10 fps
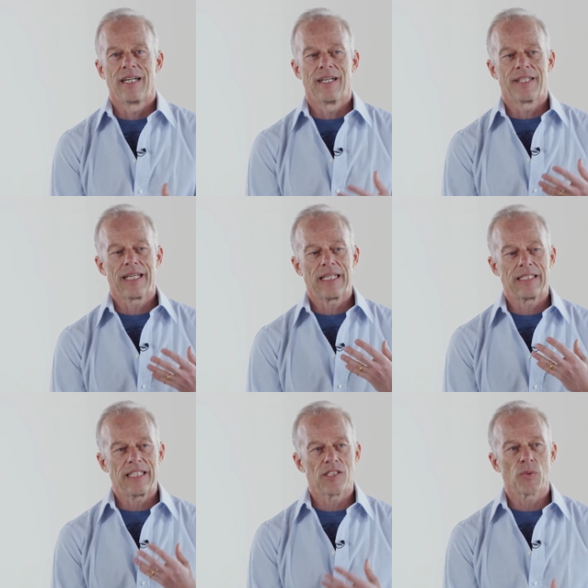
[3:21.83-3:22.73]
The
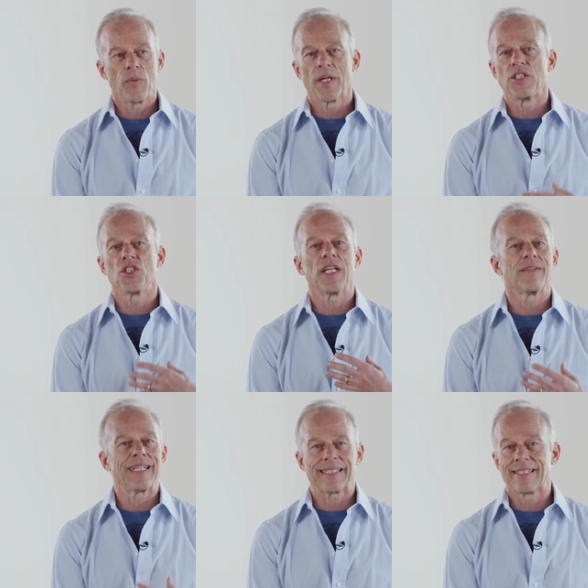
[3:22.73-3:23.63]
idea is we want to
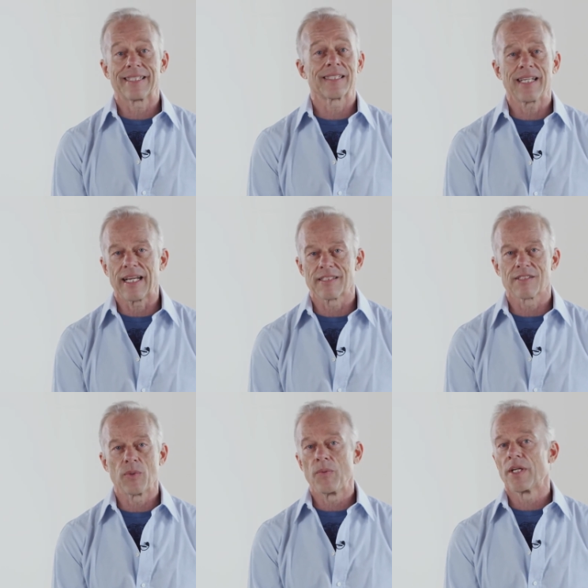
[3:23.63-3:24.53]
generate
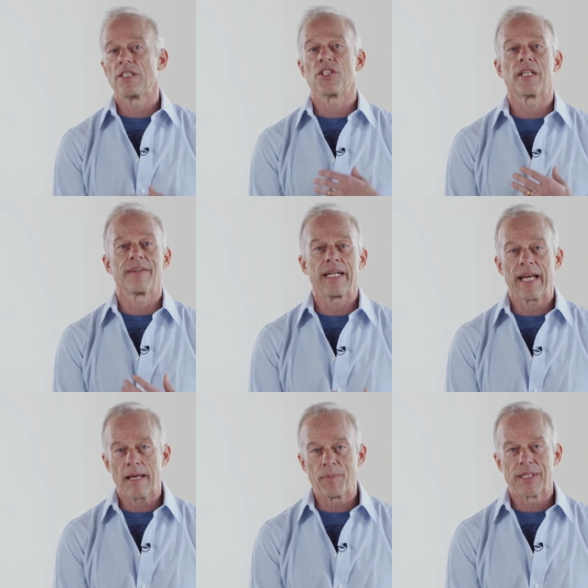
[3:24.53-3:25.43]
success. We want to generate
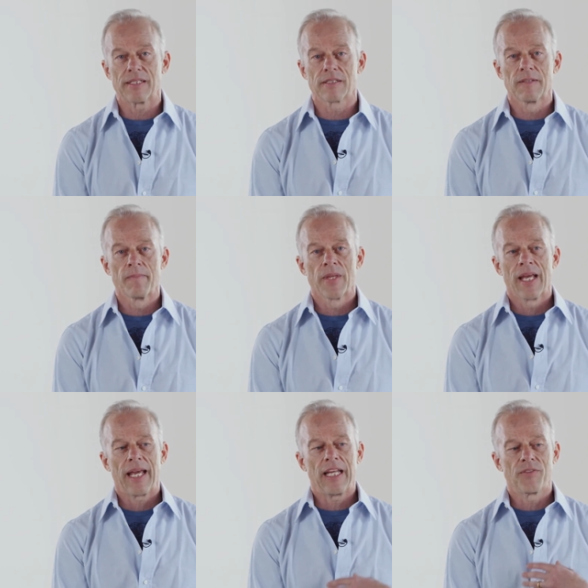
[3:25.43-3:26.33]
happiness.
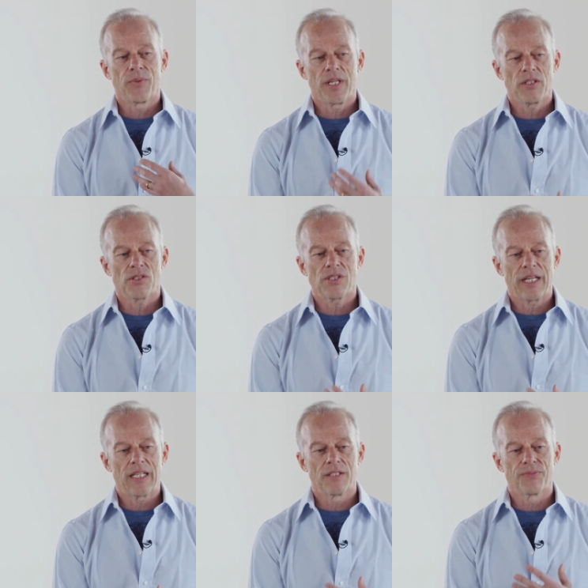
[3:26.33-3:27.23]
And if we
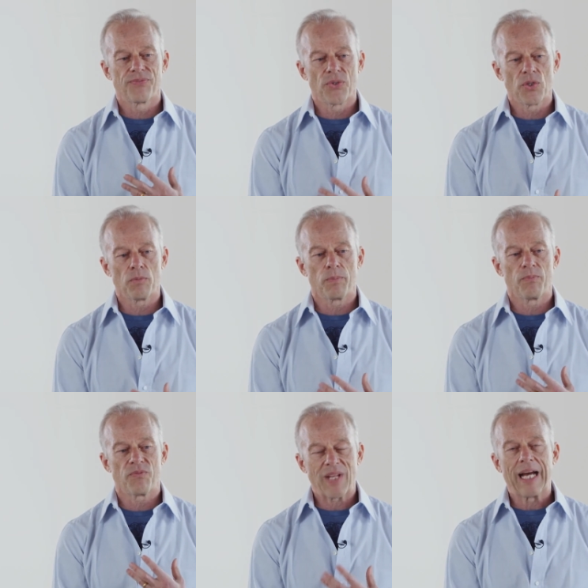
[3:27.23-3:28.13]
understand the
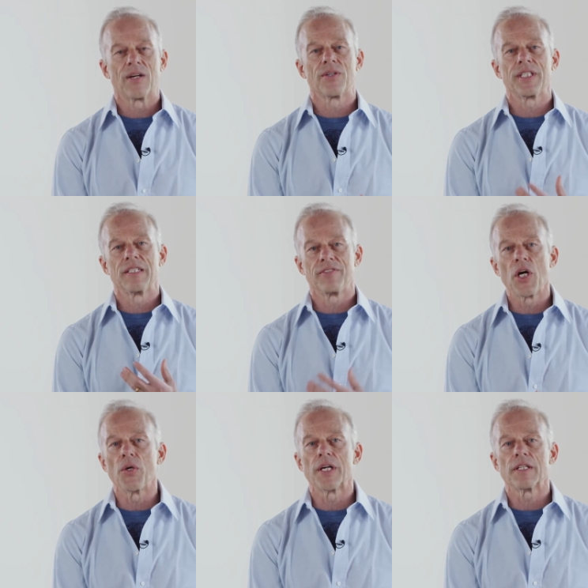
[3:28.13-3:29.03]
full flowering of
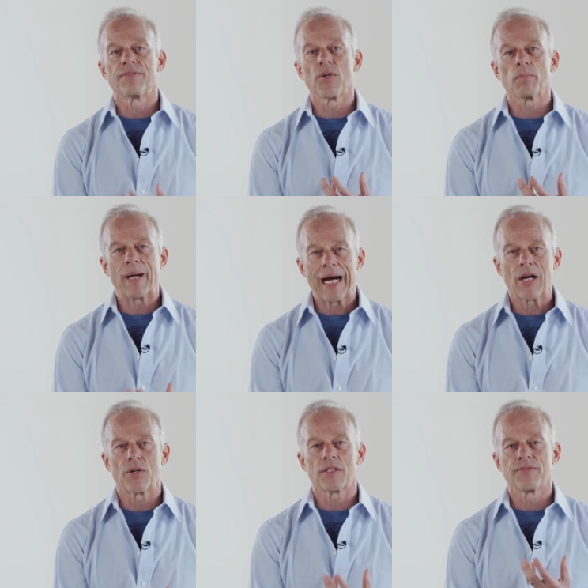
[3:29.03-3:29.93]
yoga, the full
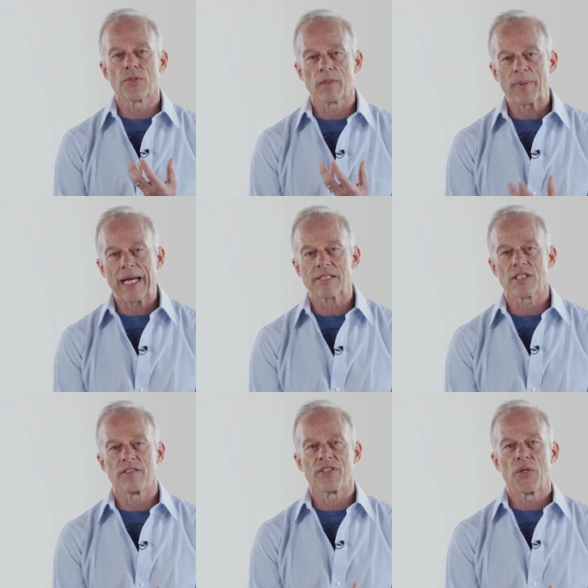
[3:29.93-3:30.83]
power, the full
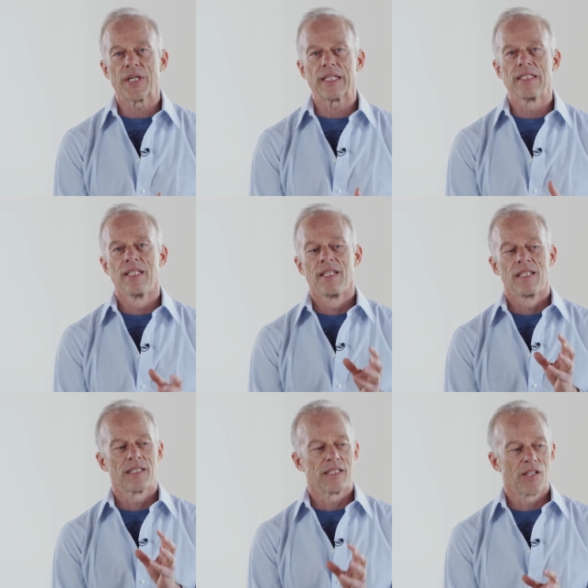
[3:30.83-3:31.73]
capacity of yoga,
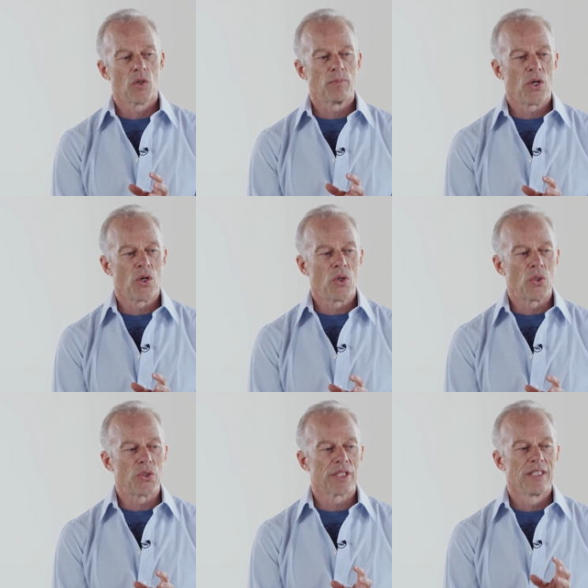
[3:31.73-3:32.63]
then lo and
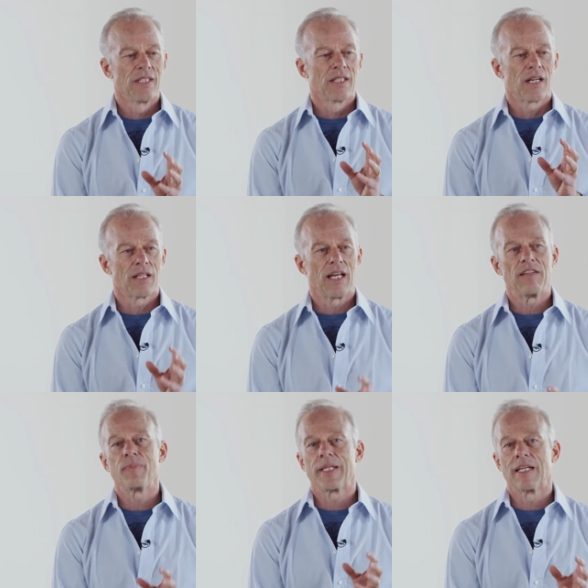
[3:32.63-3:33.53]
behold, our
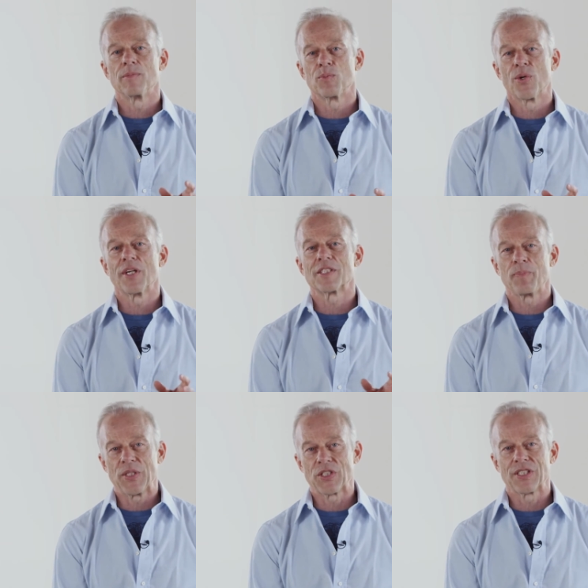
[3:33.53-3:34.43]
life becomes more
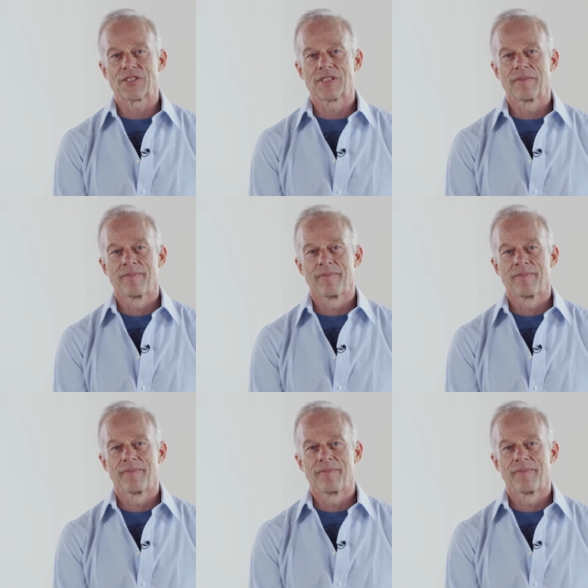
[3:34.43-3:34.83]
auspicious.